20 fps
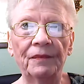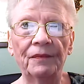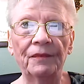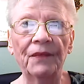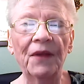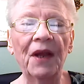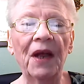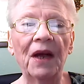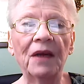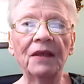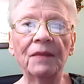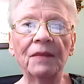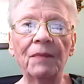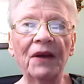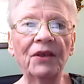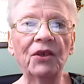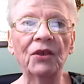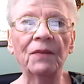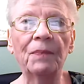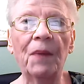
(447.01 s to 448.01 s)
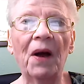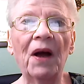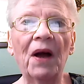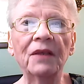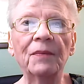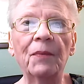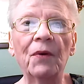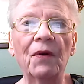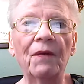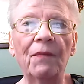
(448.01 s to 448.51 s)
Yeah, as much as
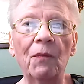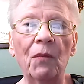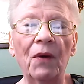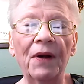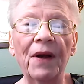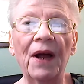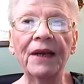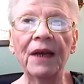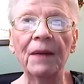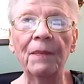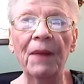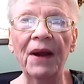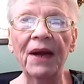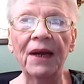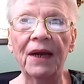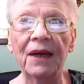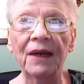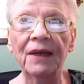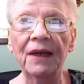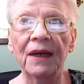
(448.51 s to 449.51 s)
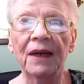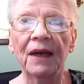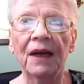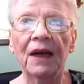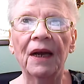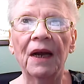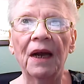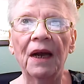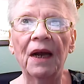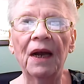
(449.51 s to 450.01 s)
possible when I can make it.
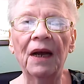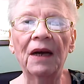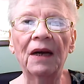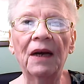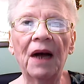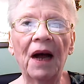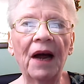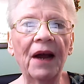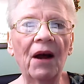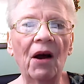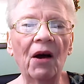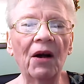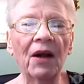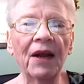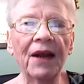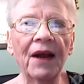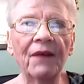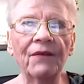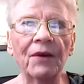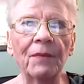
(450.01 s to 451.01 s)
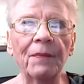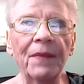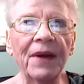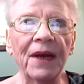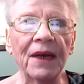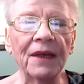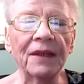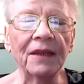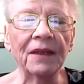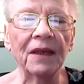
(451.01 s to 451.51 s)
I hardly ever
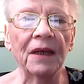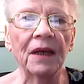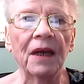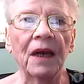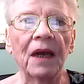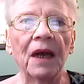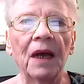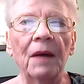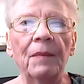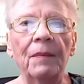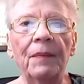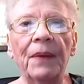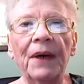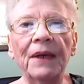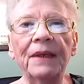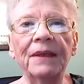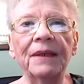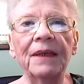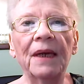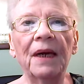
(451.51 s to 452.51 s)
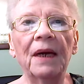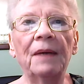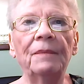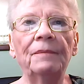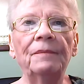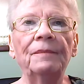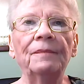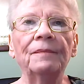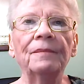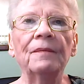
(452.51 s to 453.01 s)
miss, but
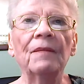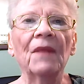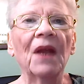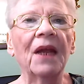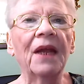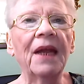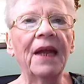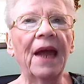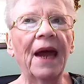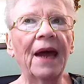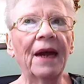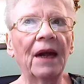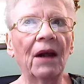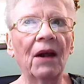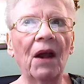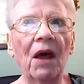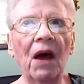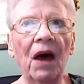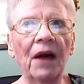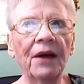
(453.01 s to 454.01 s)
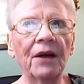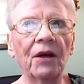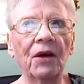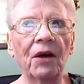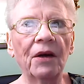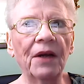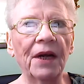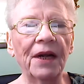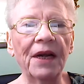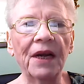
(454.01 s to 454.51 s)
he had a lot of
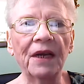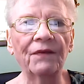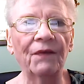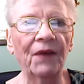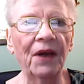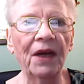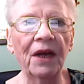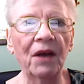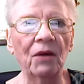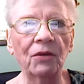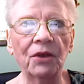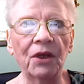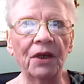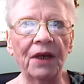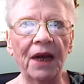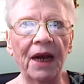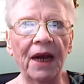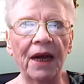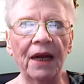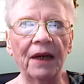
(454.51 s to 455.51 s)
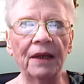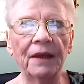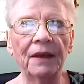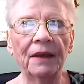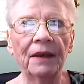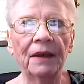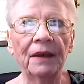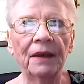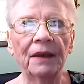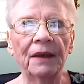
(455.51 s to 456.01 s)
good in his video today,
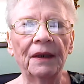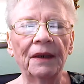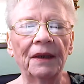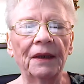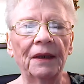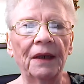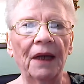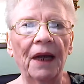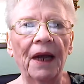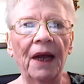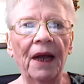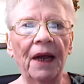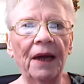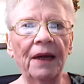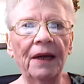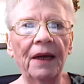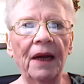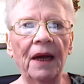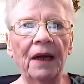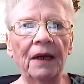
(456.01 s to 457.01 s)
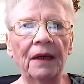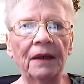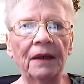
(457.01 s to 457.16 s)
and